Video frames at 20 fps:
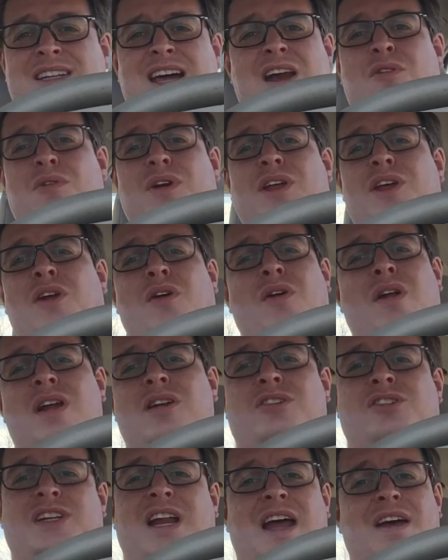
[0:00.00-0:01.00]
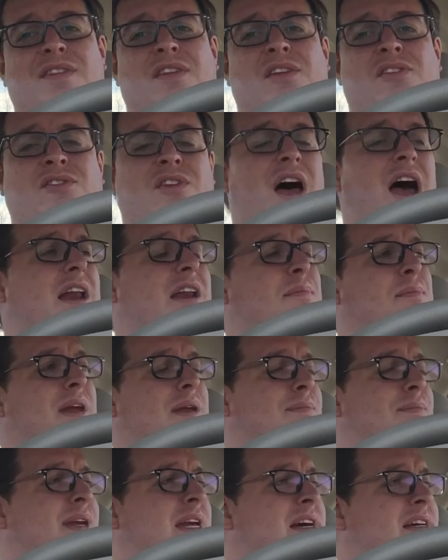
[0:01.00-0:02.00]
I don't understand this line. I
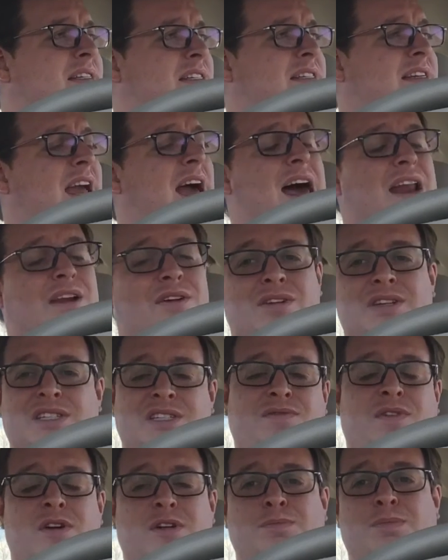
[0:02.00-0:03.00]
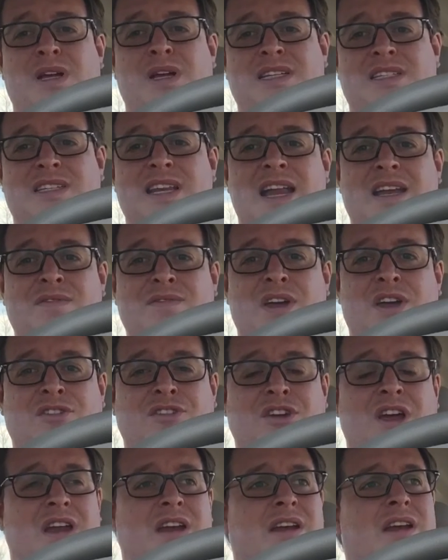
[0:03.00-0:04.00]
mean, because Seattle is the first place in that
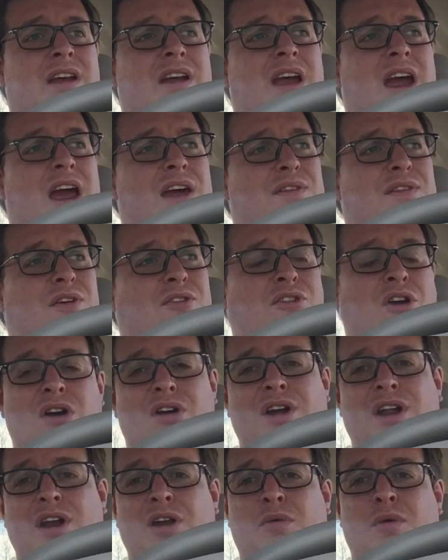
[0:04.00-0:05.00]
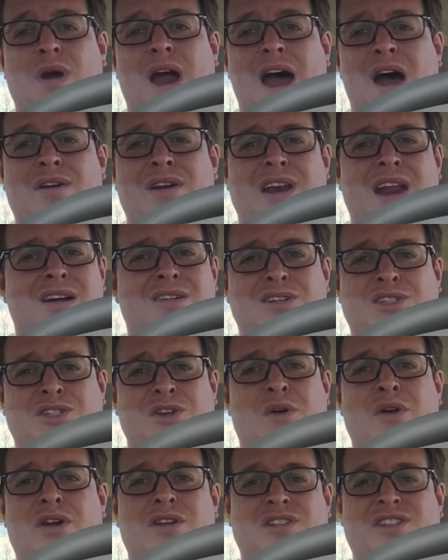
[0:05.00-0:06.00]
division, and they're turning it around, and
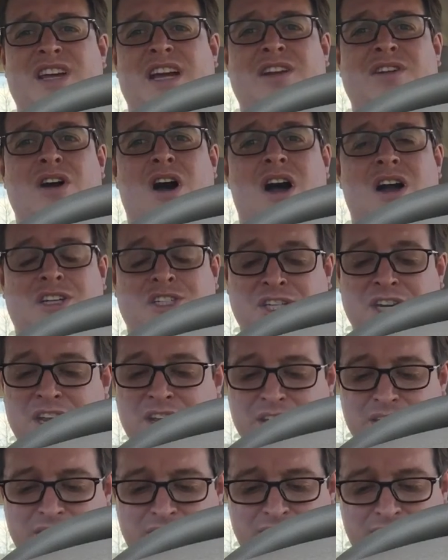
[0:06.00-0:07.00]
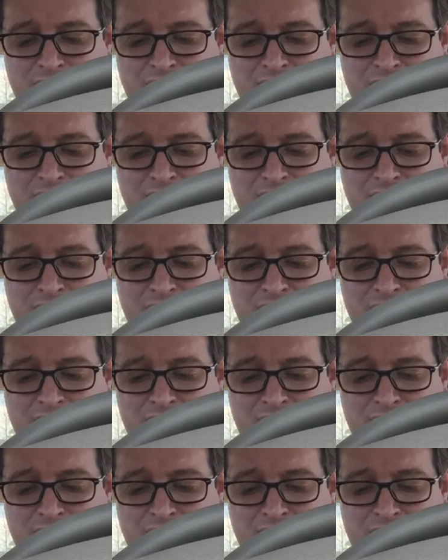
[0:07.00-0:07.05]
Arizona looks like dog shit.